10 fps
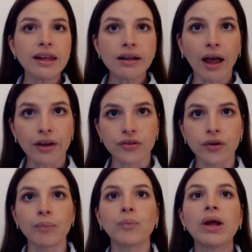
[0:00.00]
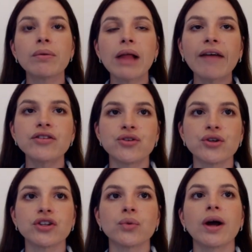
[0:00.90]
classroom, we will have
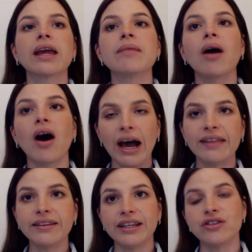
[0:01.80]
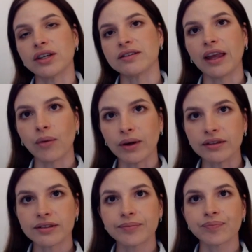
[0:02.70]
students working behind the teaching
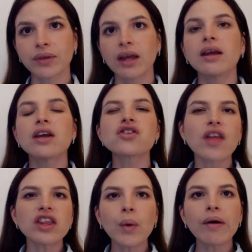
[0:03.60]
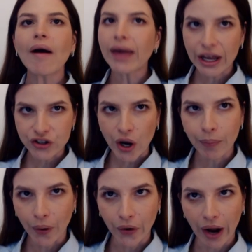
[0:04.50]
sequence. So that's where our catch-up
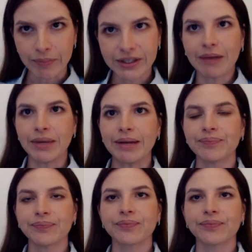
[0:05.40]
programs come in.